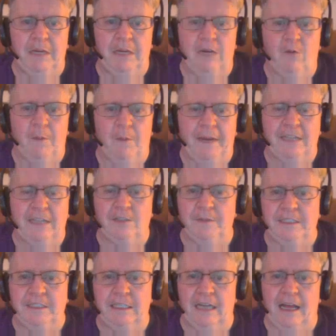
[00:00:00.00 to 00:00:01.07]
B remains to
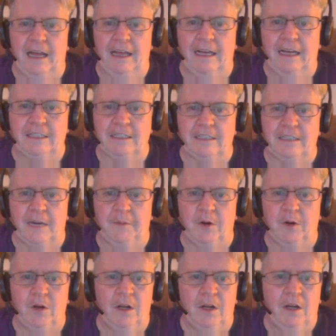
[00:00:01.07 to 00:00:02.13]
be seen. I think that's a
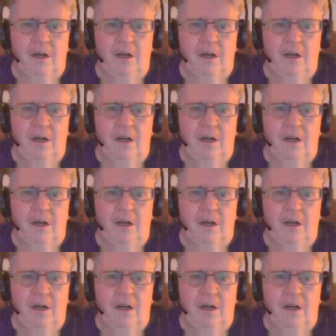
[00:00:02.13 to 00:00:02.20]
typo.